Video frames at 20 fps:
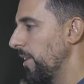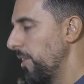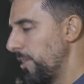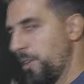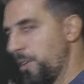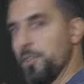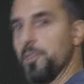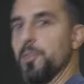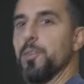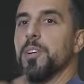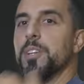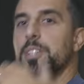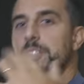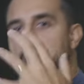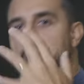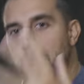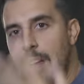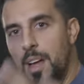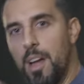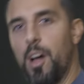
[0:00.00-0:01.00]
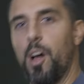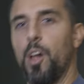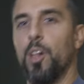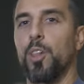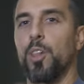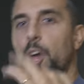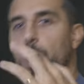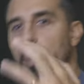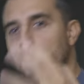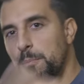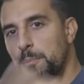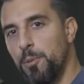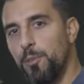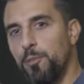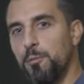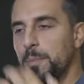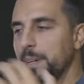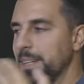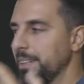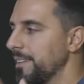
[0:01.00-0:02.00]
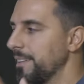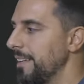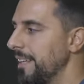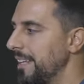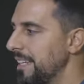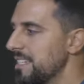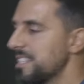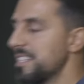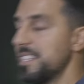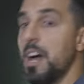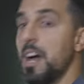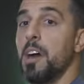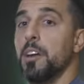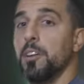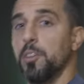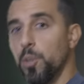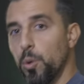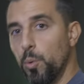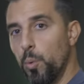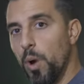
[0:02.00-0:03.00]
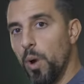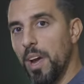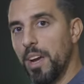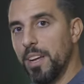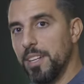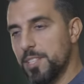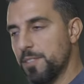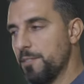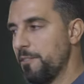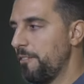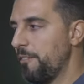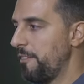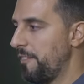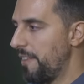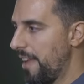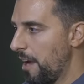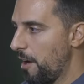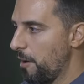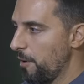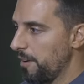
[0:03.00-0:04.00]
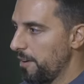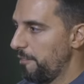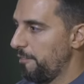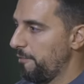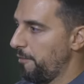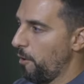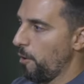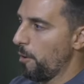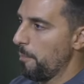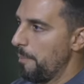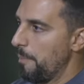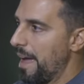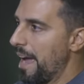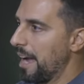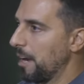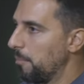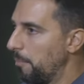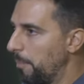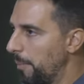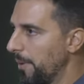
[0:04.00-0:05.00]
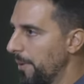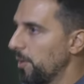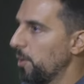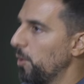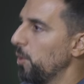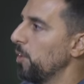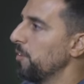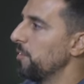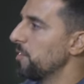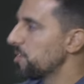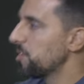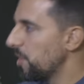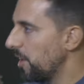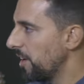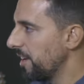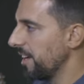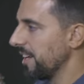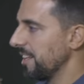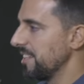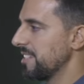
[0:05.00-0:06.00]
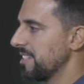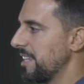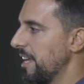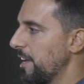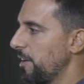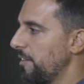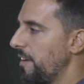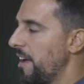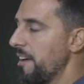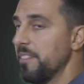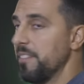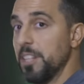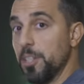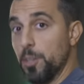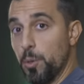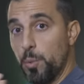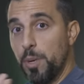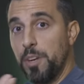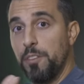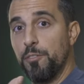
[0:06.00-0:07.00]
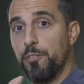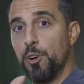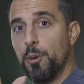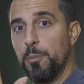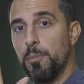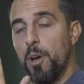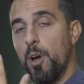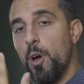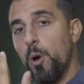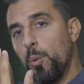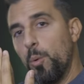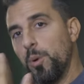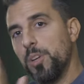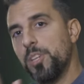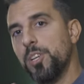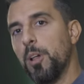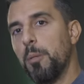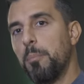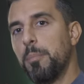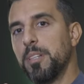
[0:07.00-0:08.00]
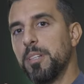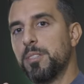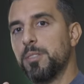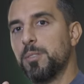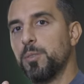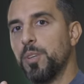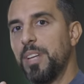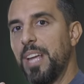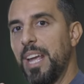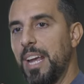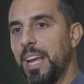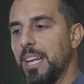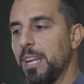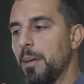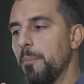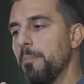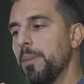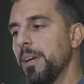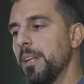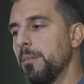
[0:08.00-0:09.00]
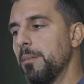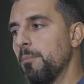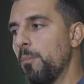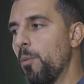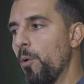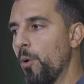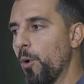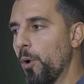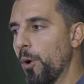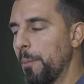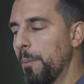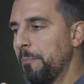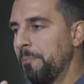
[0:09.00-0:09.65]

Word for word: Here there is a lot of movement. It's not in the way, it's very far back, but all of a sudden, instead of having the reverb, which help us to gain a bit more